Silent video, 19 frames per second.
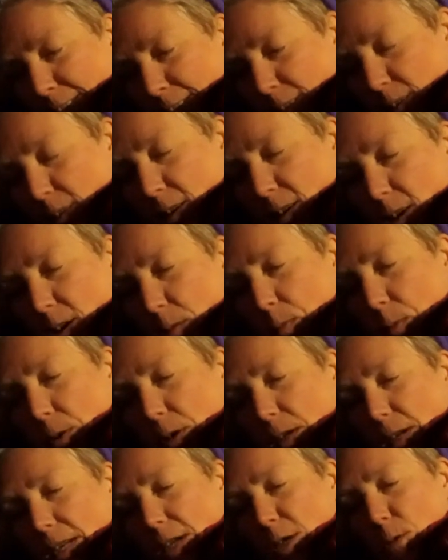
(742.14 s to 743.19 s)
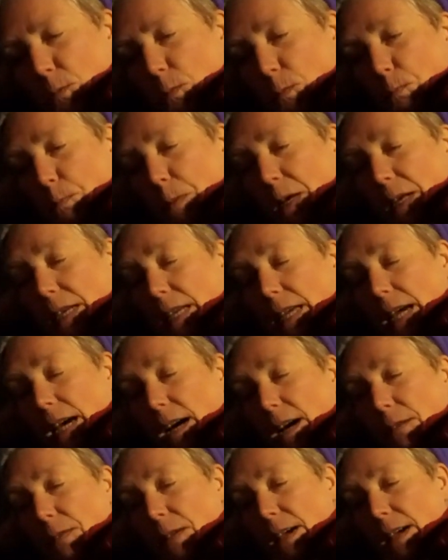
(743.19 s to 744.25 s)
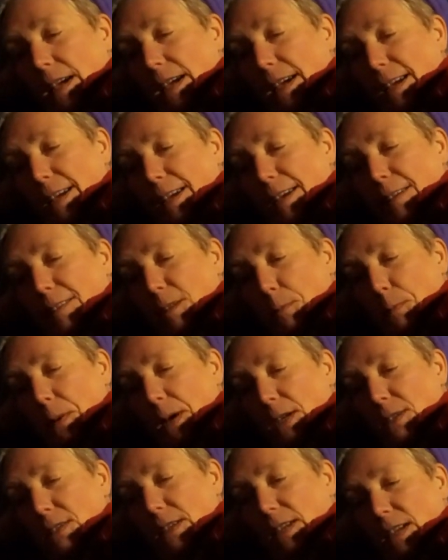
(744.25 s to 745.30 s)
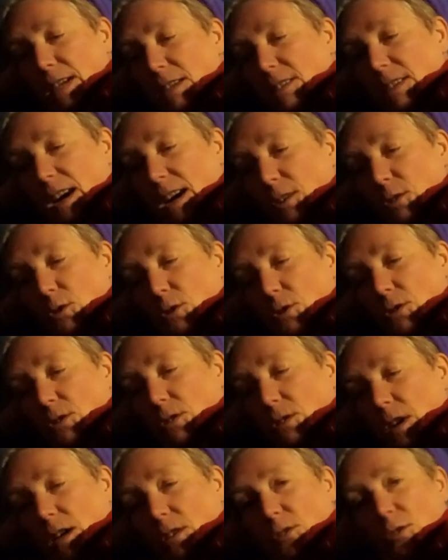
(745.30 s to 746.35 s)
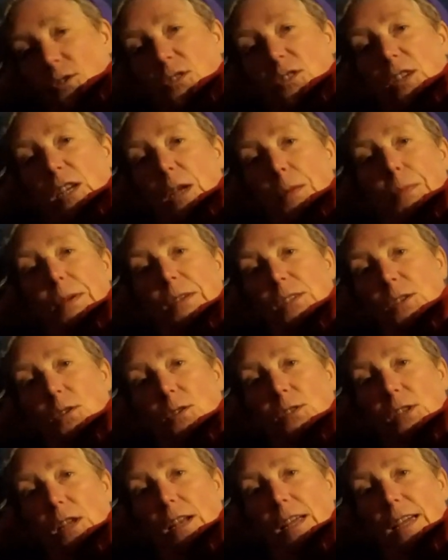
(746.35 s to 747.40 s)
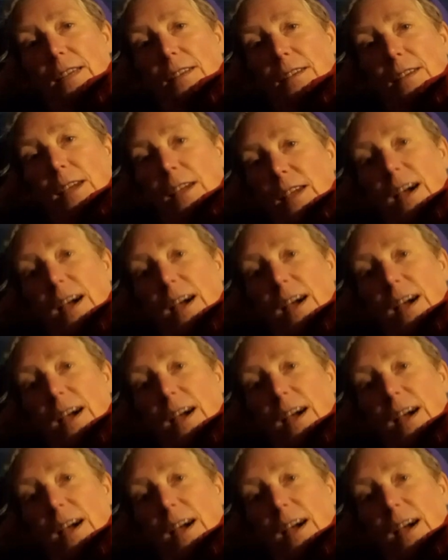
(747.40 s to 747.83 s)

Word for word: Uh, but at least being here, uh, the best thing is I can just I can just sleep as long as I like.